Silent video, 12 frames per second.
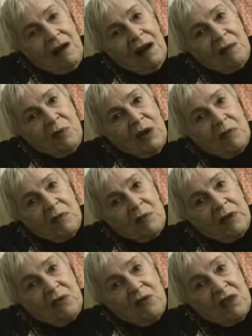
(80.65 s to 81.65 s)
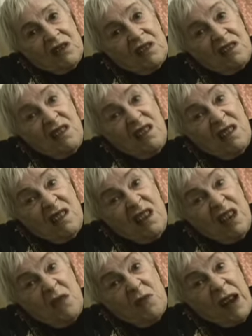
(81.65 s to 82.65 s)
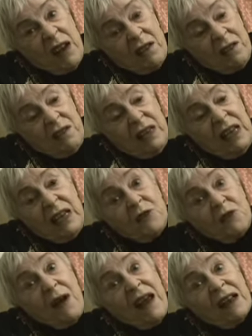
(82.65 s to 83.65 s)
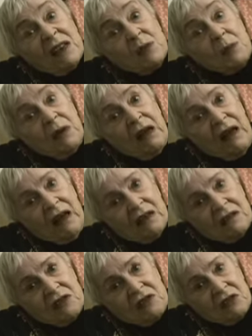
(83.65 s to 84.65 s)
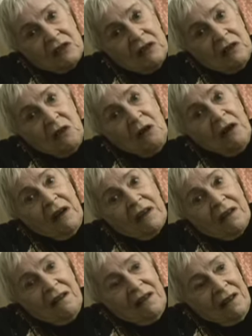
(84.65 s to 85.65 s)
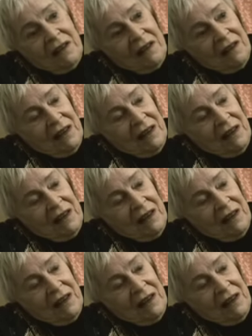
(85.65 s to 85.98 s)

I'm probably going to need knee, knee transplants. Oh, God.